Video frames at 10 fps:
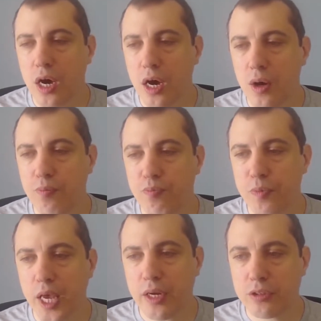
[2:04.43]

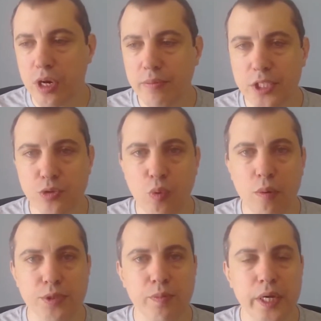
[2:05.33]
And atomic
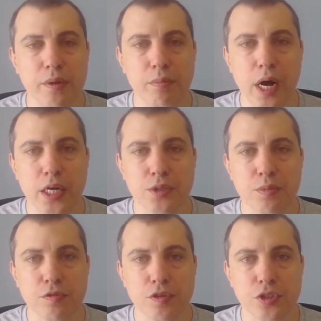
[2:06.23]
swaps make it
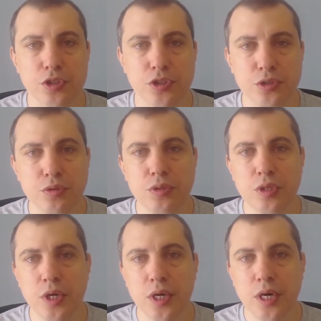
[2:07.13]
possible for
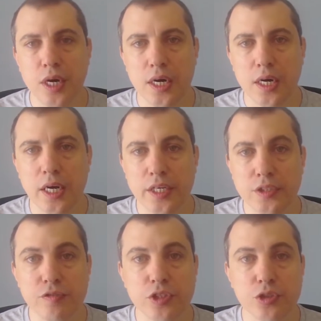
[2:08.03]
two
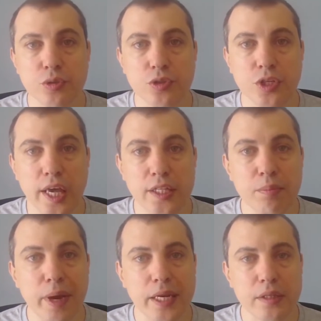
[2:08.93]
individuals
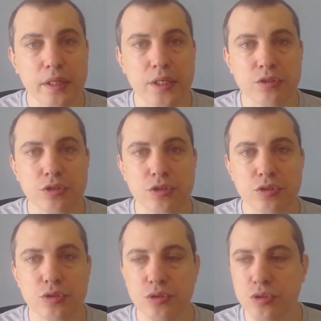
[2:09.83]
independently
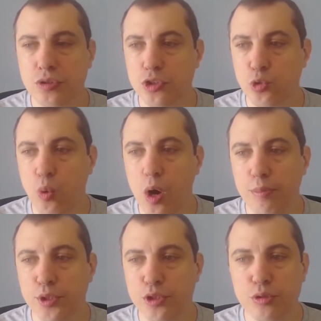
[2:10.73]
to
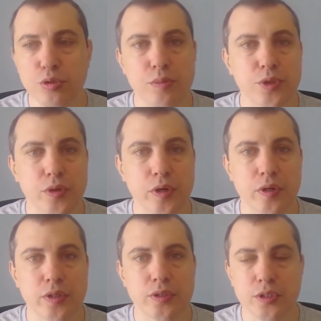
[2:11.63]
swap two
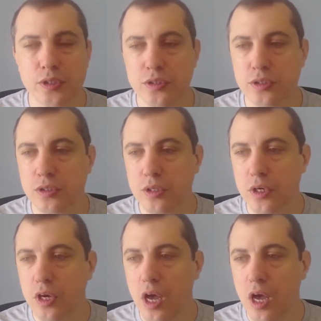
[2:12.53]
cryptocurrencies